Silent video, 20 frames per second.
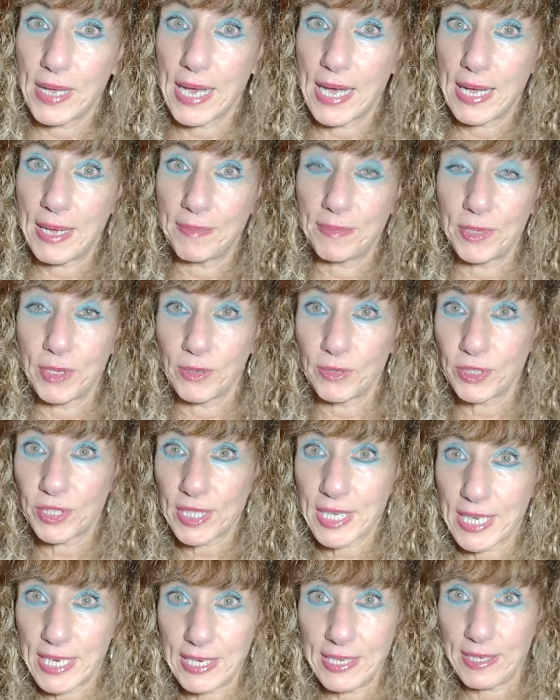
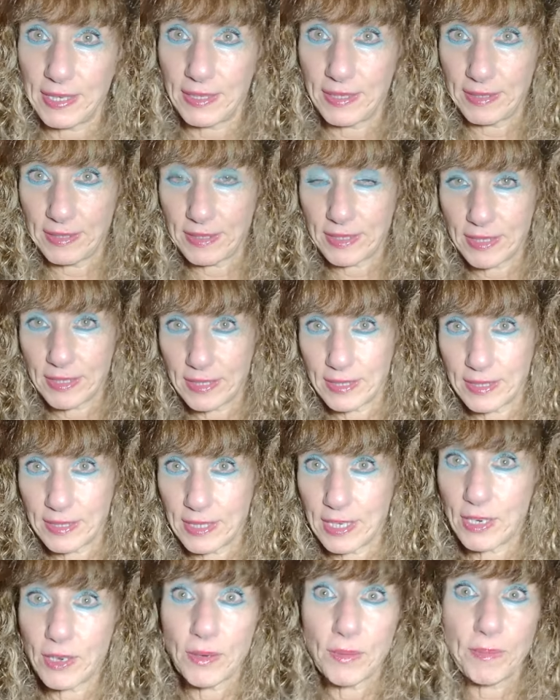those kind of,
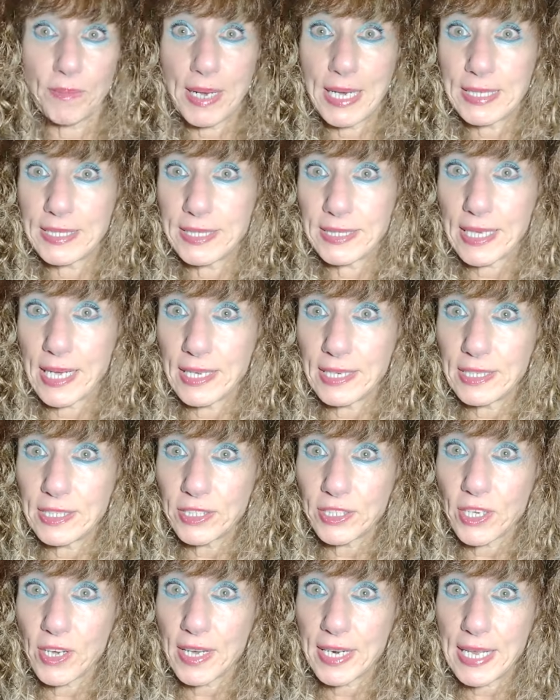you know, my son
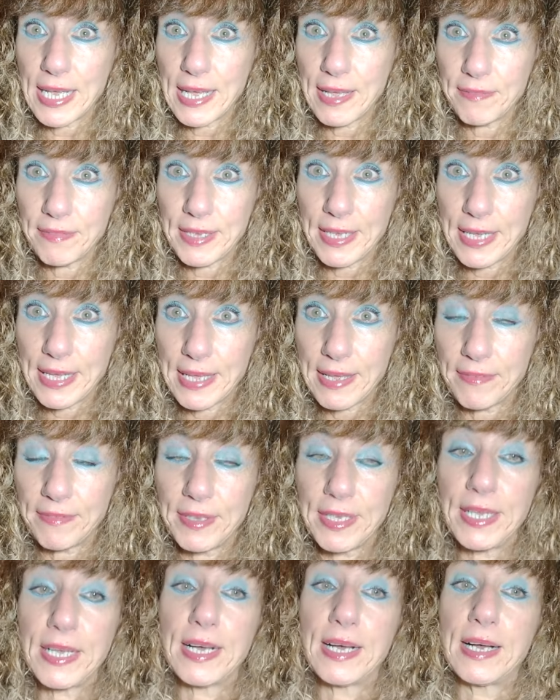is on
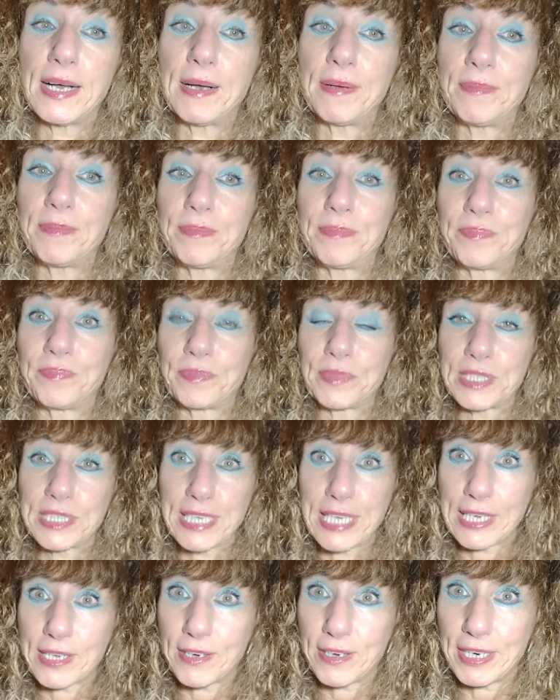heavy
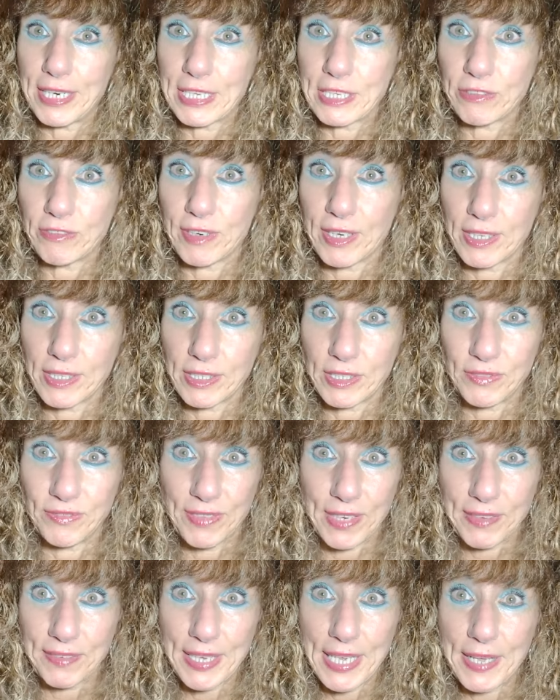psychotic drugs.
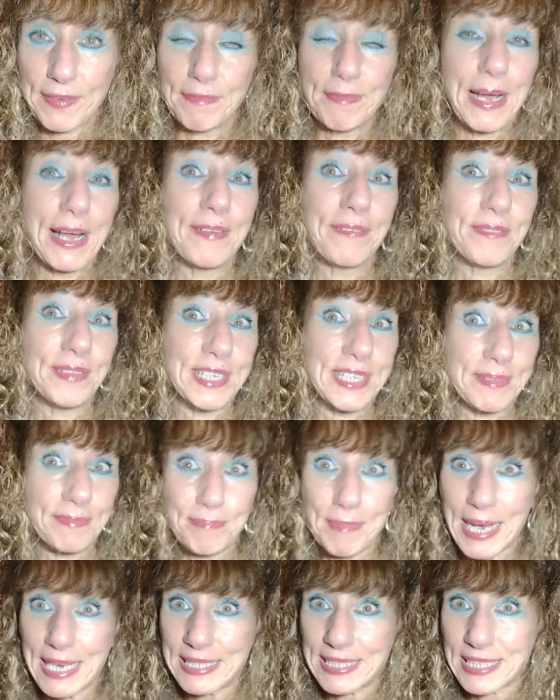Very heavy.
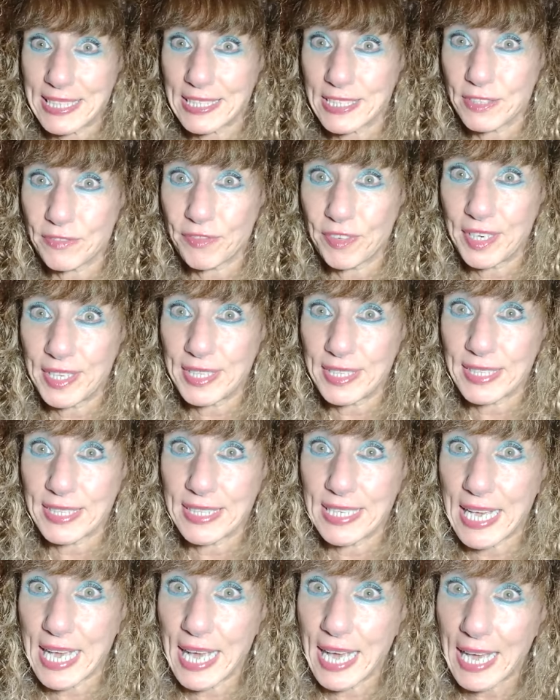My schizophrenic
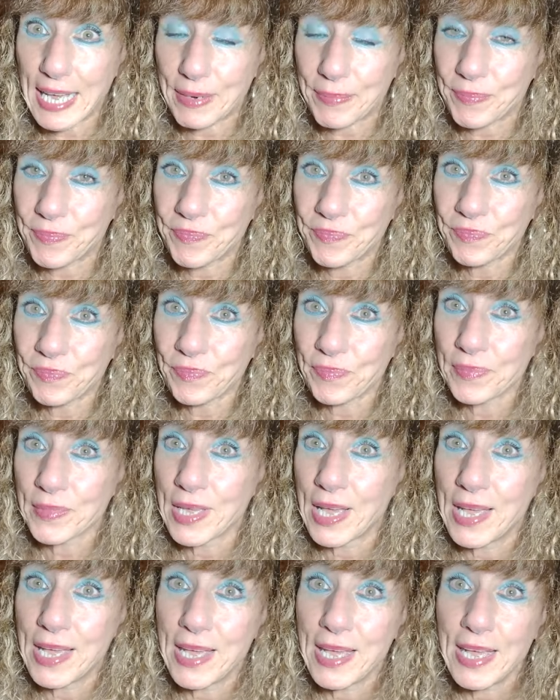dad
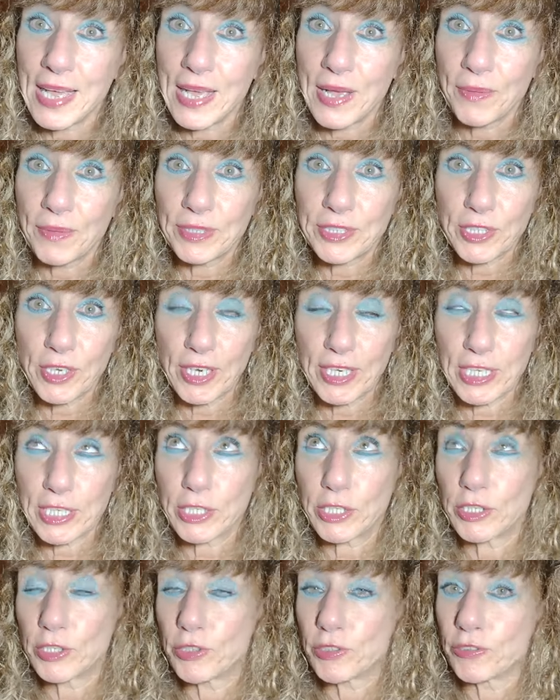was on
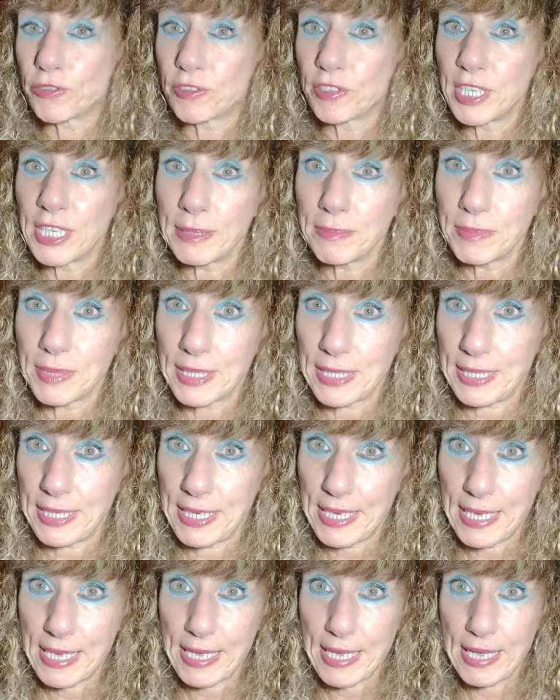
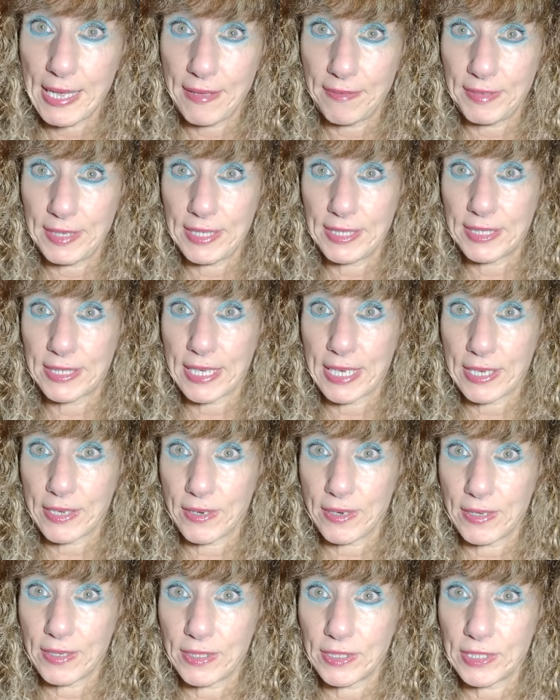extremely heavy
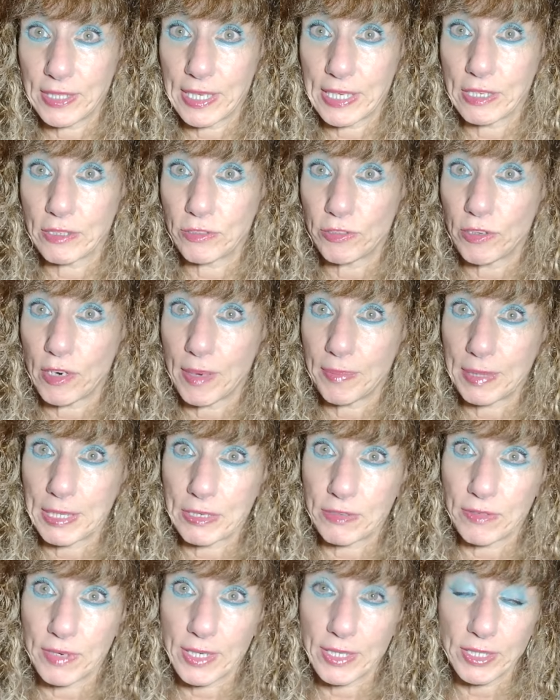
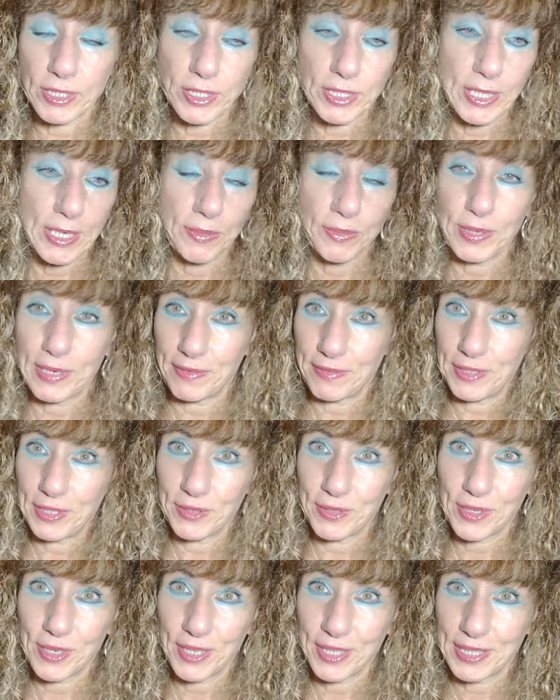psychotropic drugs, whatever
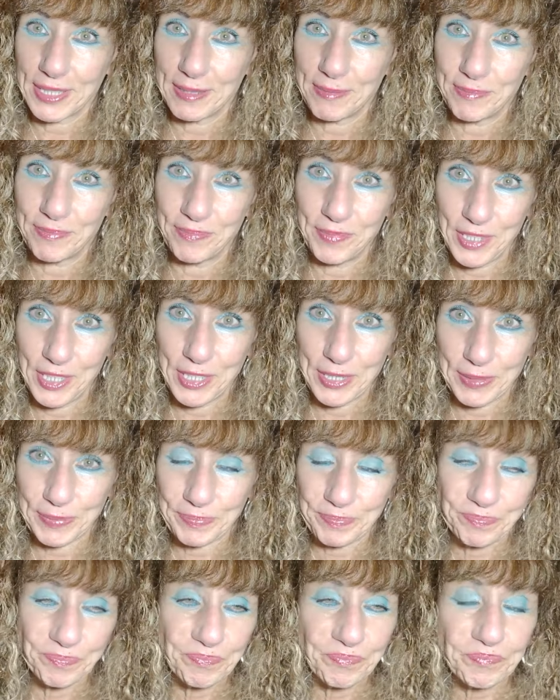you call them, you know.